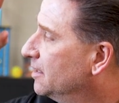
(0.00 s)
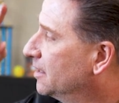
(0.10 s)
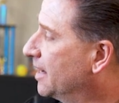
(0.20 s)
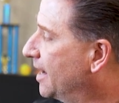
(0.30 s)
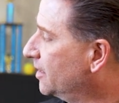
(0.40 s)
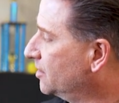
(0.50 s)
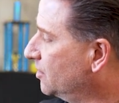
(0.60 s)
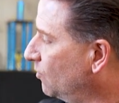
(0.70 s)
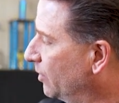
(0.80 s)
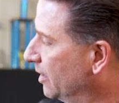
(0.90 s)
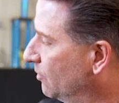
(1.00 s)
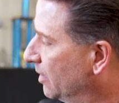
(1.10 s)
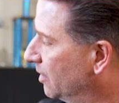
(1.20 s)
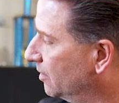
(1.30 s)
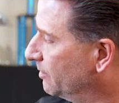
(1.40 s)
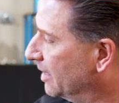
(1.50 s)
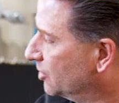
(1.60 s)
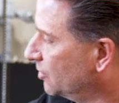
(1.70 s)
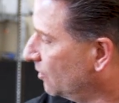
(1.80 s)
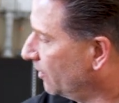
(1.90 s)
Next, we will make
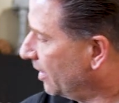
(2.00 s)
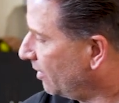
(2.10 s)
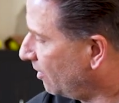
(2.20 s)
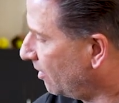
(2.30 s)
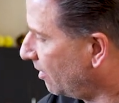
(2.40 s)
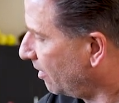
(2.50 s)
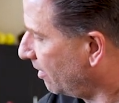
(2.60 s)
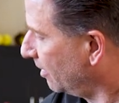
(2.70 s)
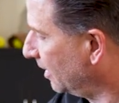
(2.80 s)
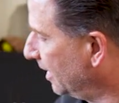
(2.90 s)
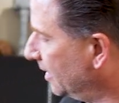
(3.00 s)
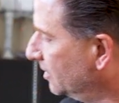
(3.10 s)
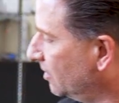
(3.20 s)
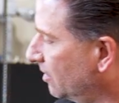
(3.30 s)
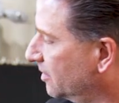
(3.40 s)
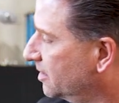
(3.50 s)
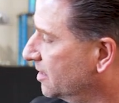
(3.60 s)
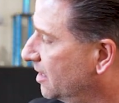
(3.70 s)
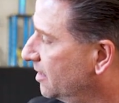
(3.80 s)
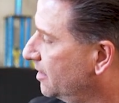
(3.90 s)
sure that our legs are
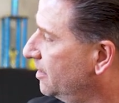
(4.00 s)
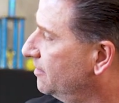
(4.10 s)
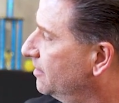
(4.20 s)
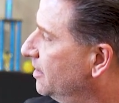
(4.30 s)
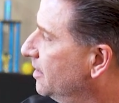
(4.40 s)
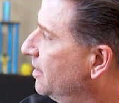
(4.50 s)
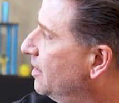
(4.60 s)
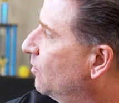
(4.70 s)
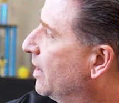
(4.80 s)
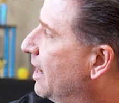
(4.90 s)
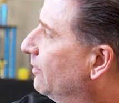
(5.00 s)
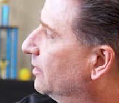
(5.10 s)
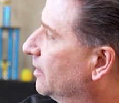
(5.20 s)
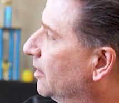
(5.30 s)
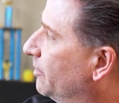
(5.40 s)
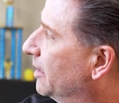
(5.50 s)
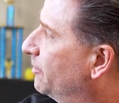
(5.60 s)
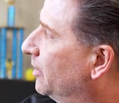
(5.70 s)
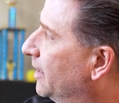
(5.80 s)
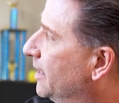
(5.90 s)
snug. We have a little bit of
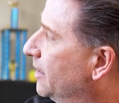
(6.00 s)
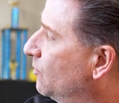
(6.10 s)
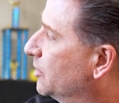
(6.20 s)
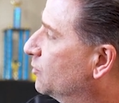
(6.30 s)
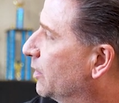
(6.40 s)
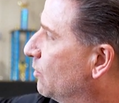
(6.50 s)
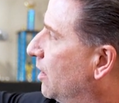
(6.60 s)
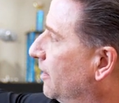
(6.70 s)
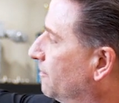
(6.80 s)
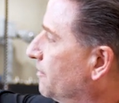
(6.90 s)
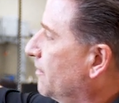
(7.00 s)
play in it, which we want.